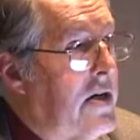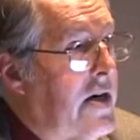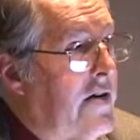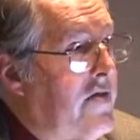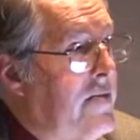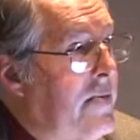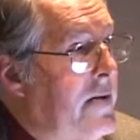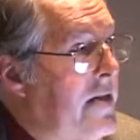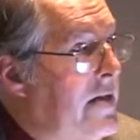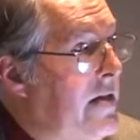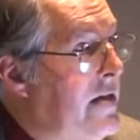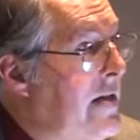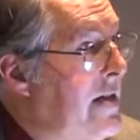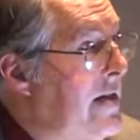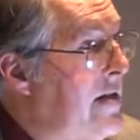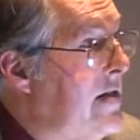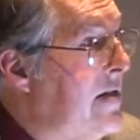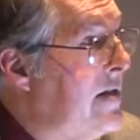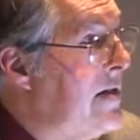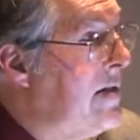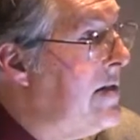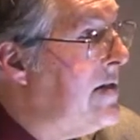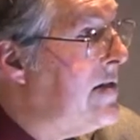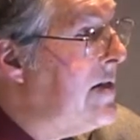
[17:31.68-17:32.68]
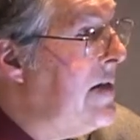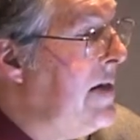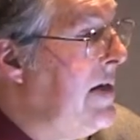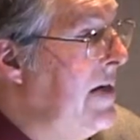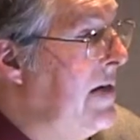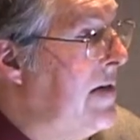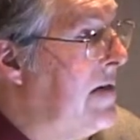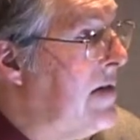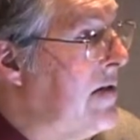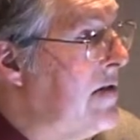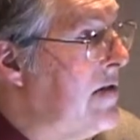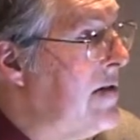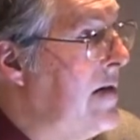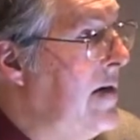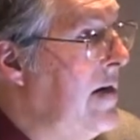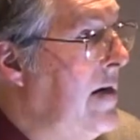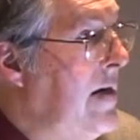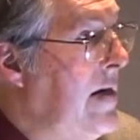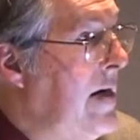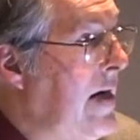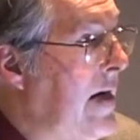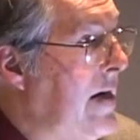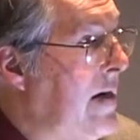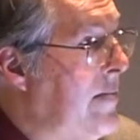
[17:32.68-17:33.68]
government digs in its heels
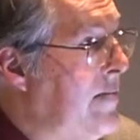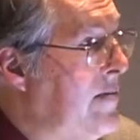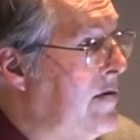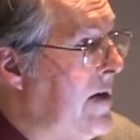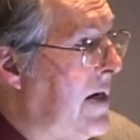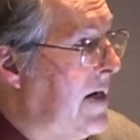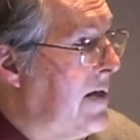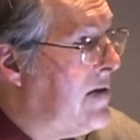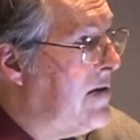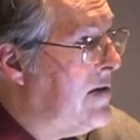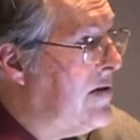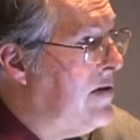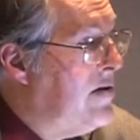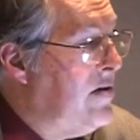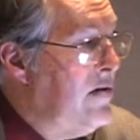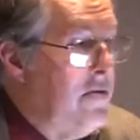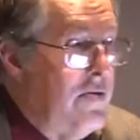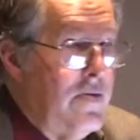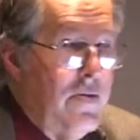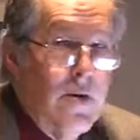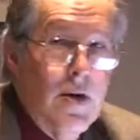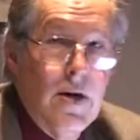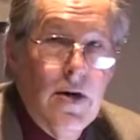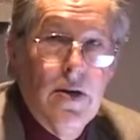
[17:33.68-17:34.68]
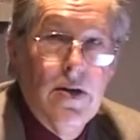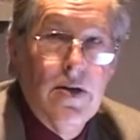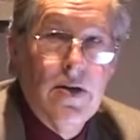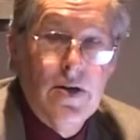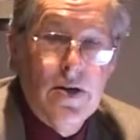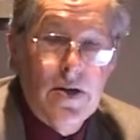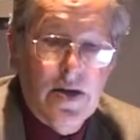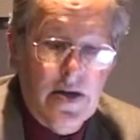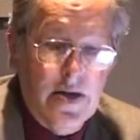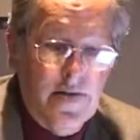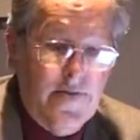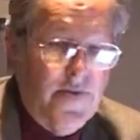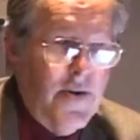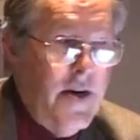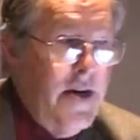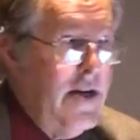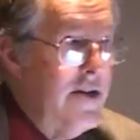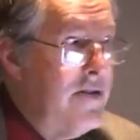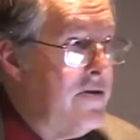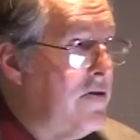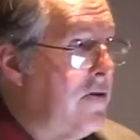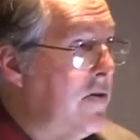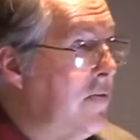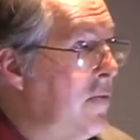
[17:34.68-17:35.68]
and objects to a
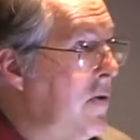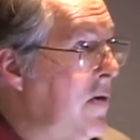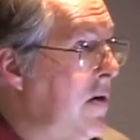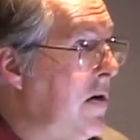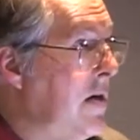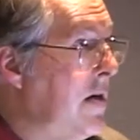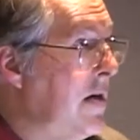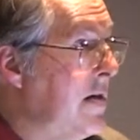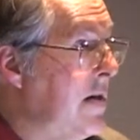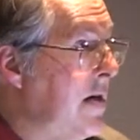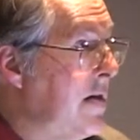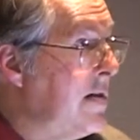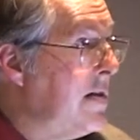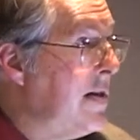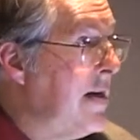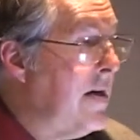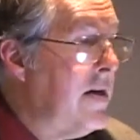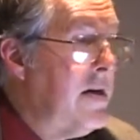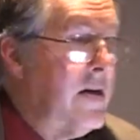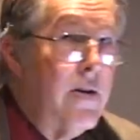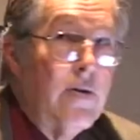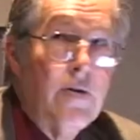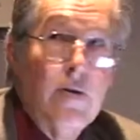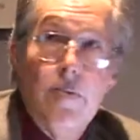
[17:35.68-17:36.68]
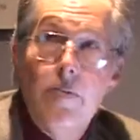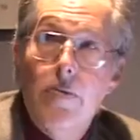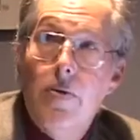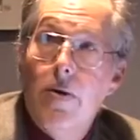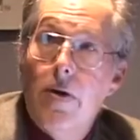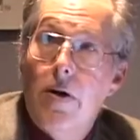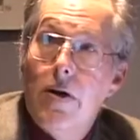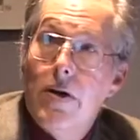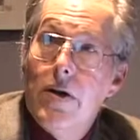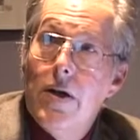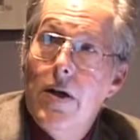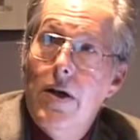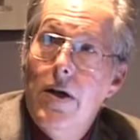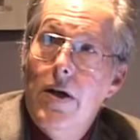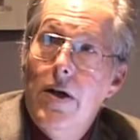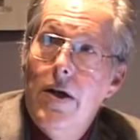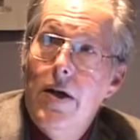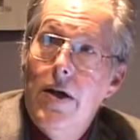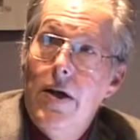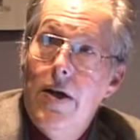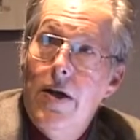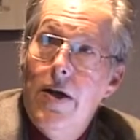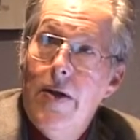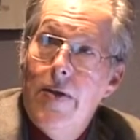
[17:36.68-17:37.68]
phrase or a word, it doesn't get in the report.
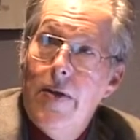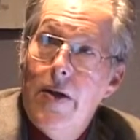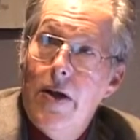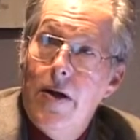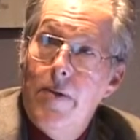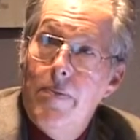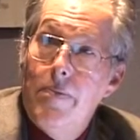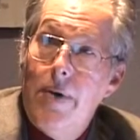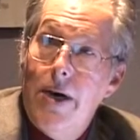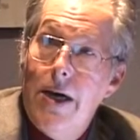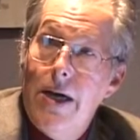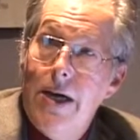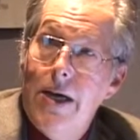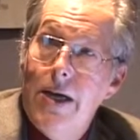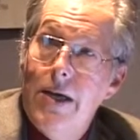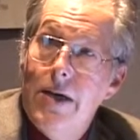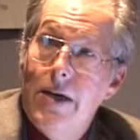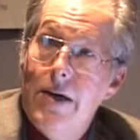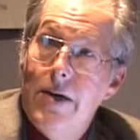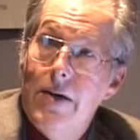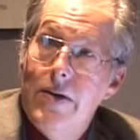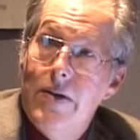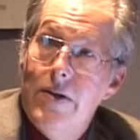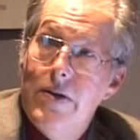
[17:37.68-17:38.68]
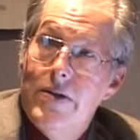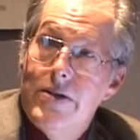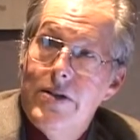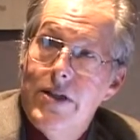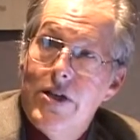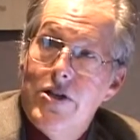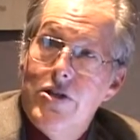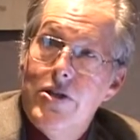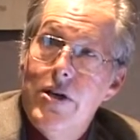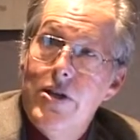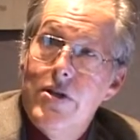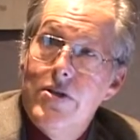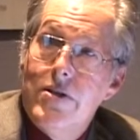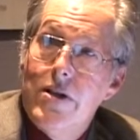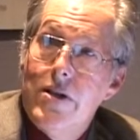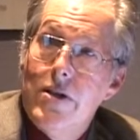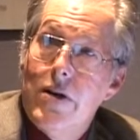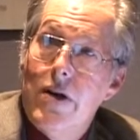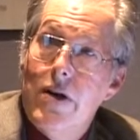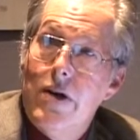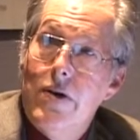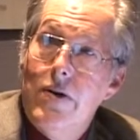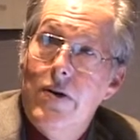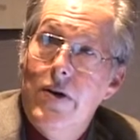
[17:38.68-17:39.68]
By 6 years
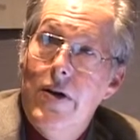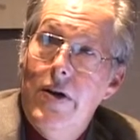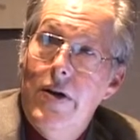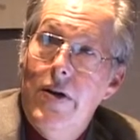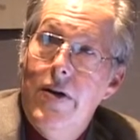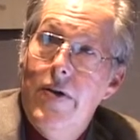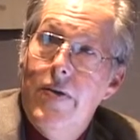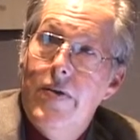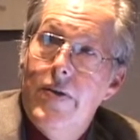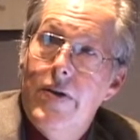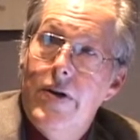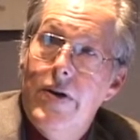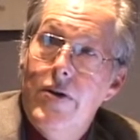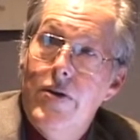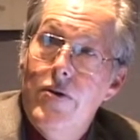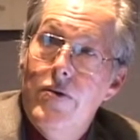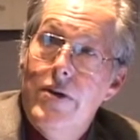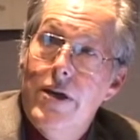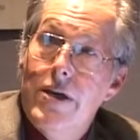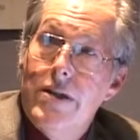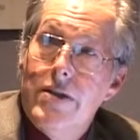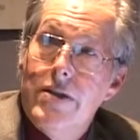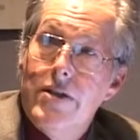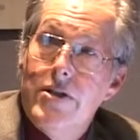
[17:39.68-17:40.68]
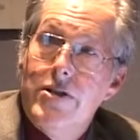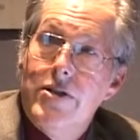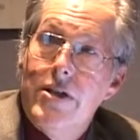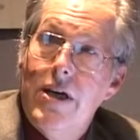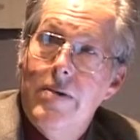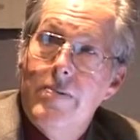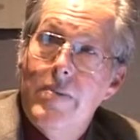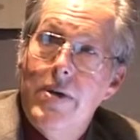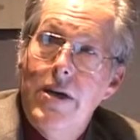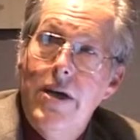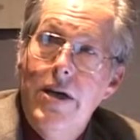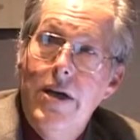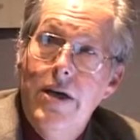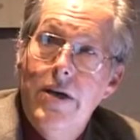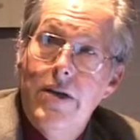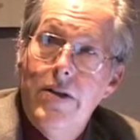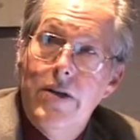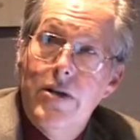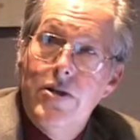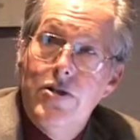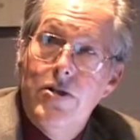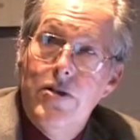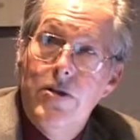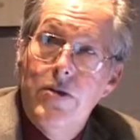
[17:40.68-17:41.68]
ago, you get this statement here.
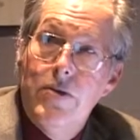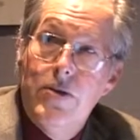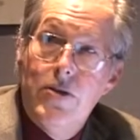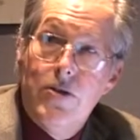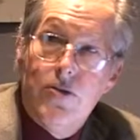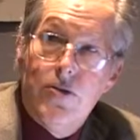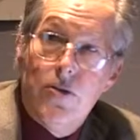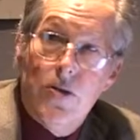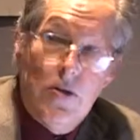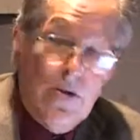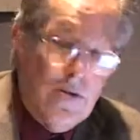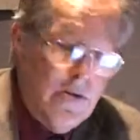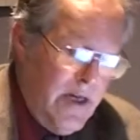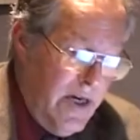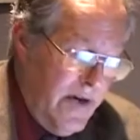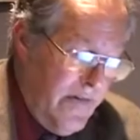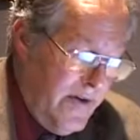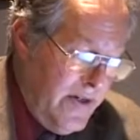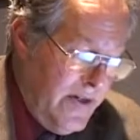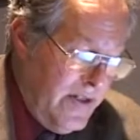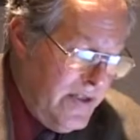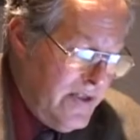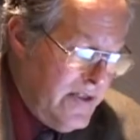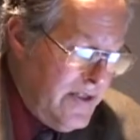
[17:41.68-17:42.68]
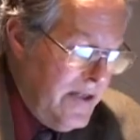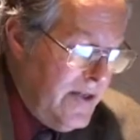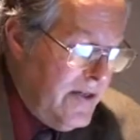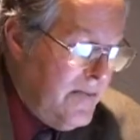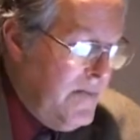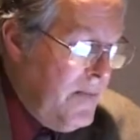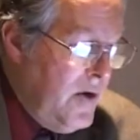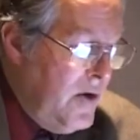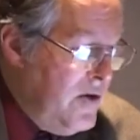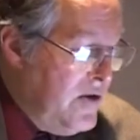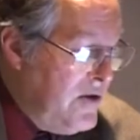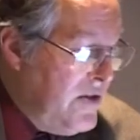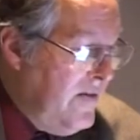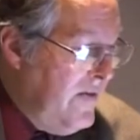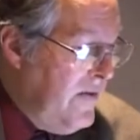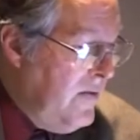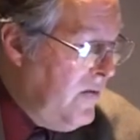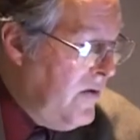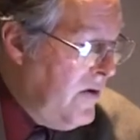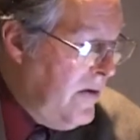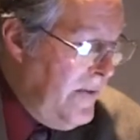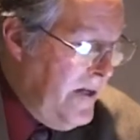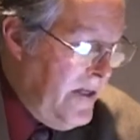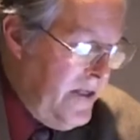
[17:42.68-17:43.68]
There's new and stronger evidence that most of the
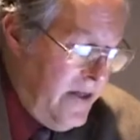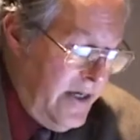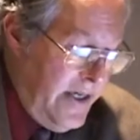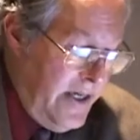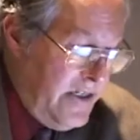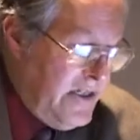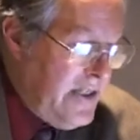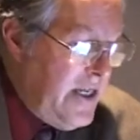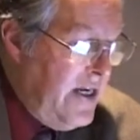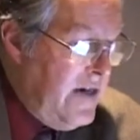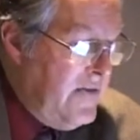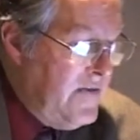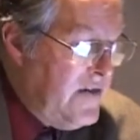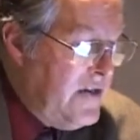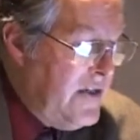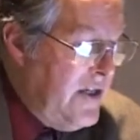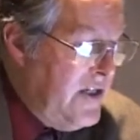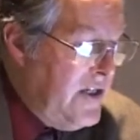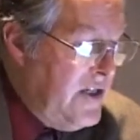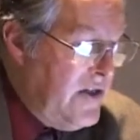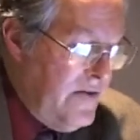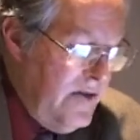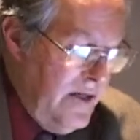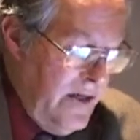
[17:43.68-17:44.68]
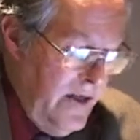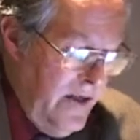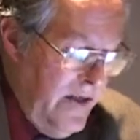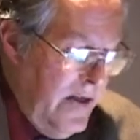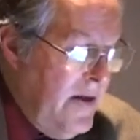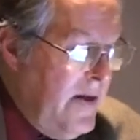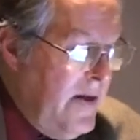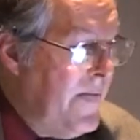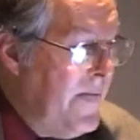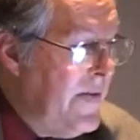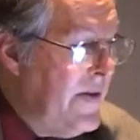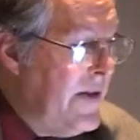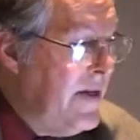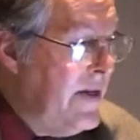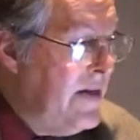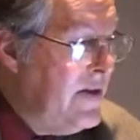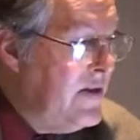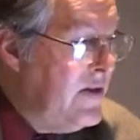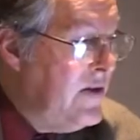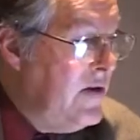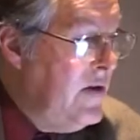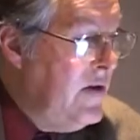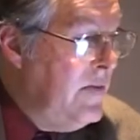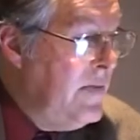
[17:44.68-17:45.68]
warming in the last half century
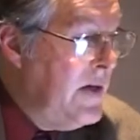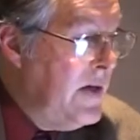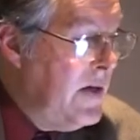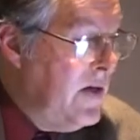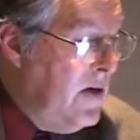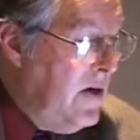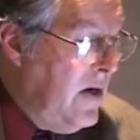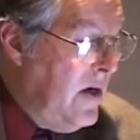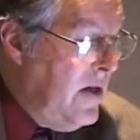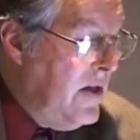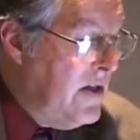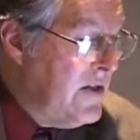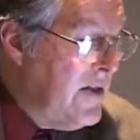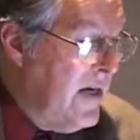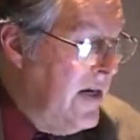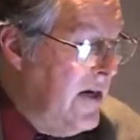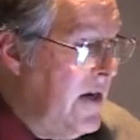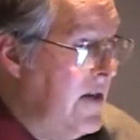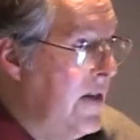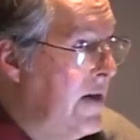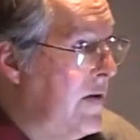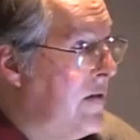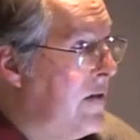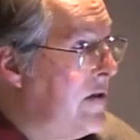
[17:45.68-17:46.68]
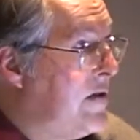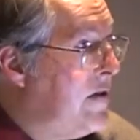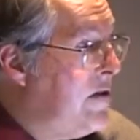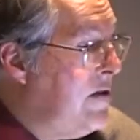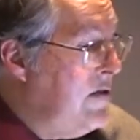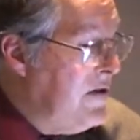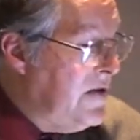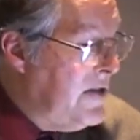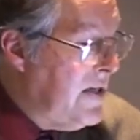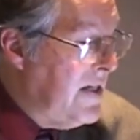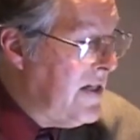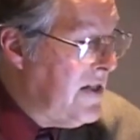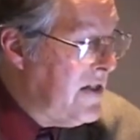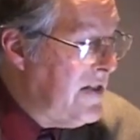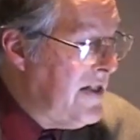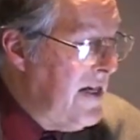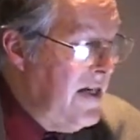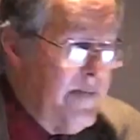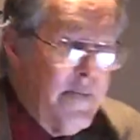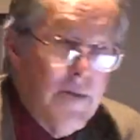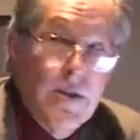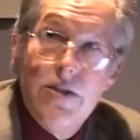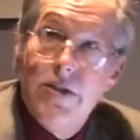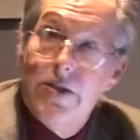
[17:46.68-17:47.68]
is human caused. There were 2 such
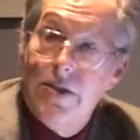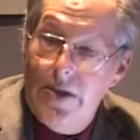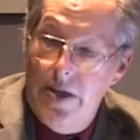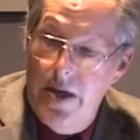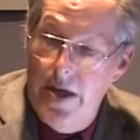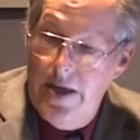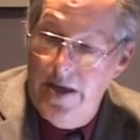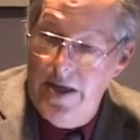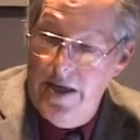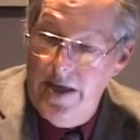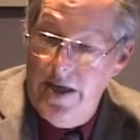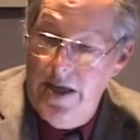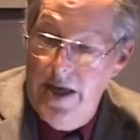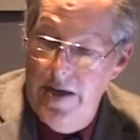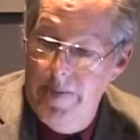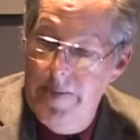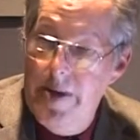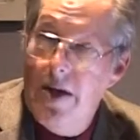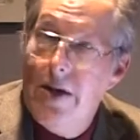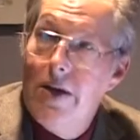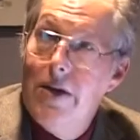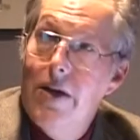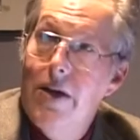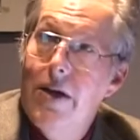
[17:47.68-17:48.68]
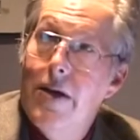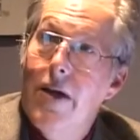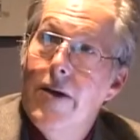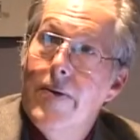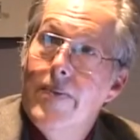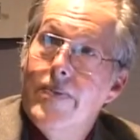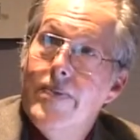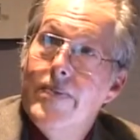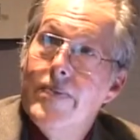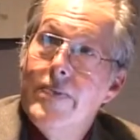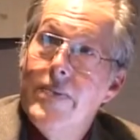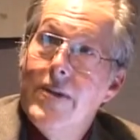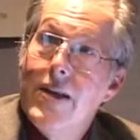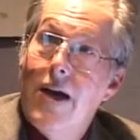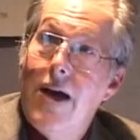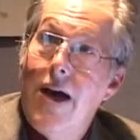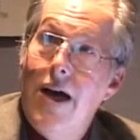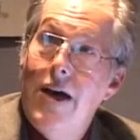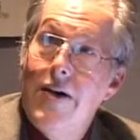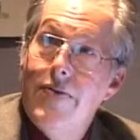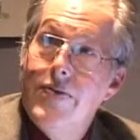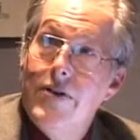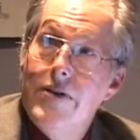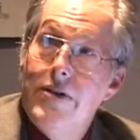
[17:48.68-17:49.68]
statements that came out here. I
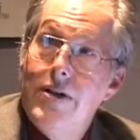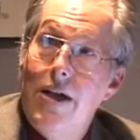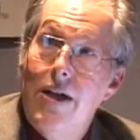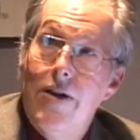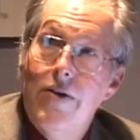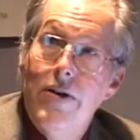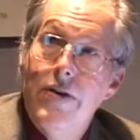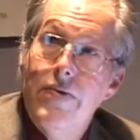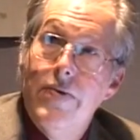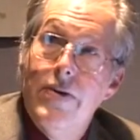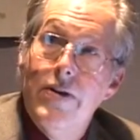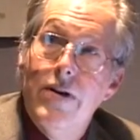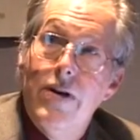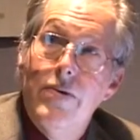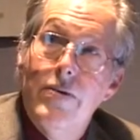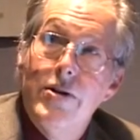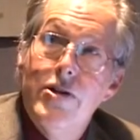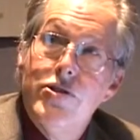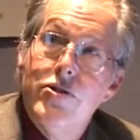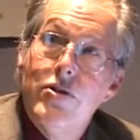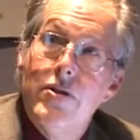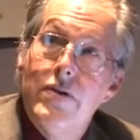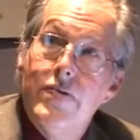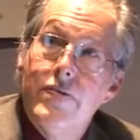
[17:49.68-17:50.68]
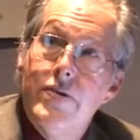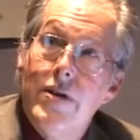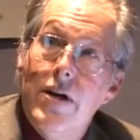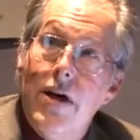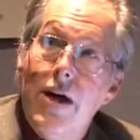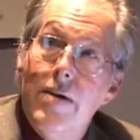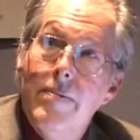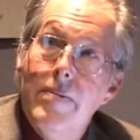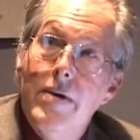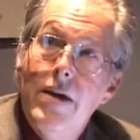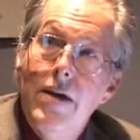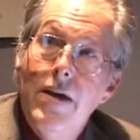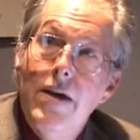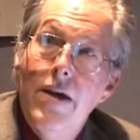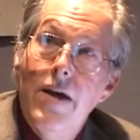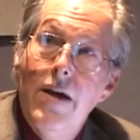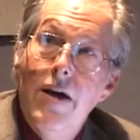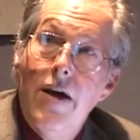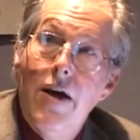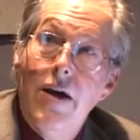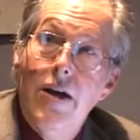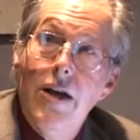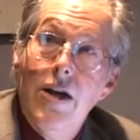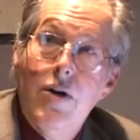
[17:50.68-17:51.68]
have to tell you, even though we're short of time,
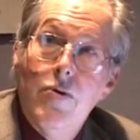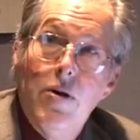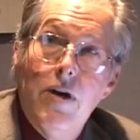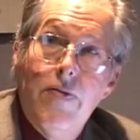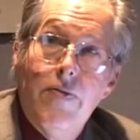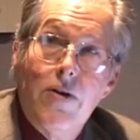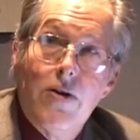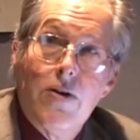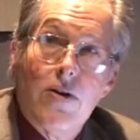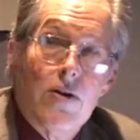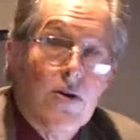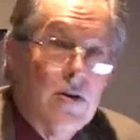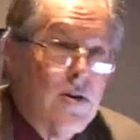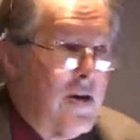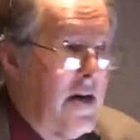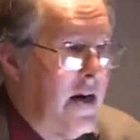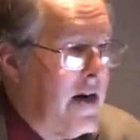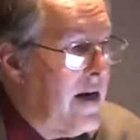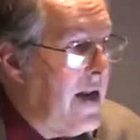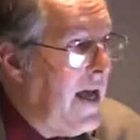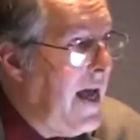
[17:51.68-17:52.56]
unequivocal got